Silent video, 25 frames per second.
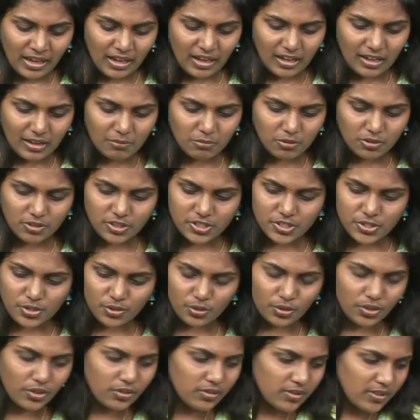I'm going to
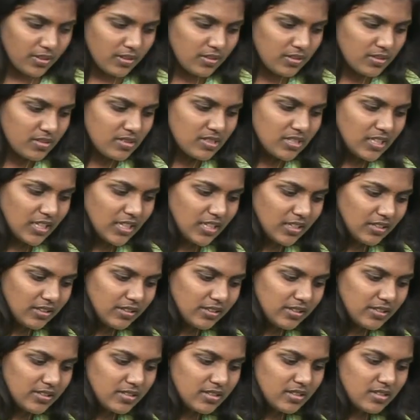show you this. See,
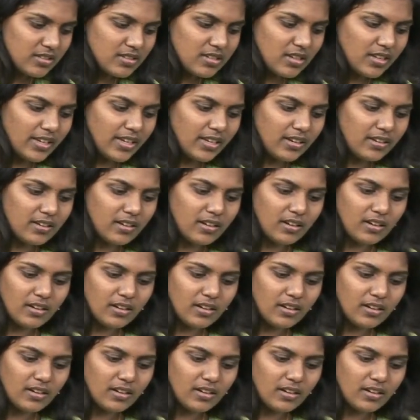this is like,